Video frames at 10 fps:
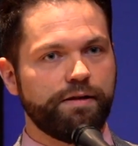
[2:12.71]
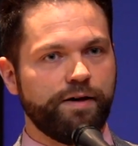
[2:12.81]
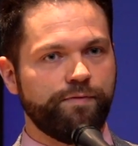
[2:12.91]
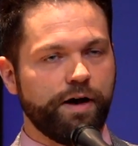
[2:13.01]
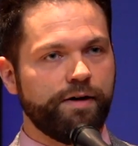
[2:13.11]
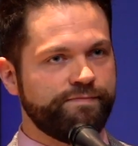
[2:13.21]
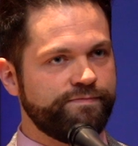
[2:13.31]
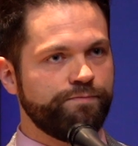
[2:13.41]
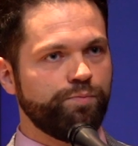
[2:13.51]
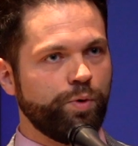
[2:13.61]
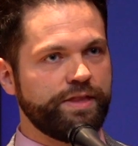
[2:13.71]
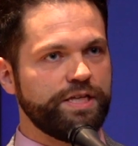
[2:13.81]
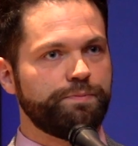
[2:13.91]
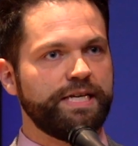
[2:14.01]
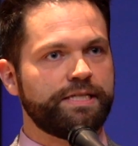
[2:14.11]
of, of what
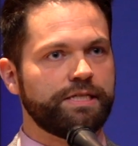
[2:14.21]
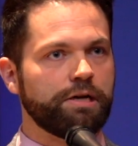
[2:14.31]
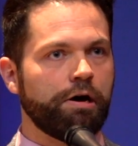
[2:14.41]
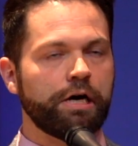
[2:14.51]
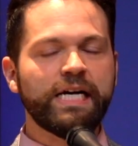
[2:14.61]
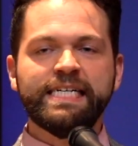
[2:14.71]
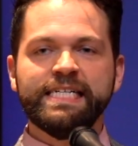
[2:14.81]
these pieces are.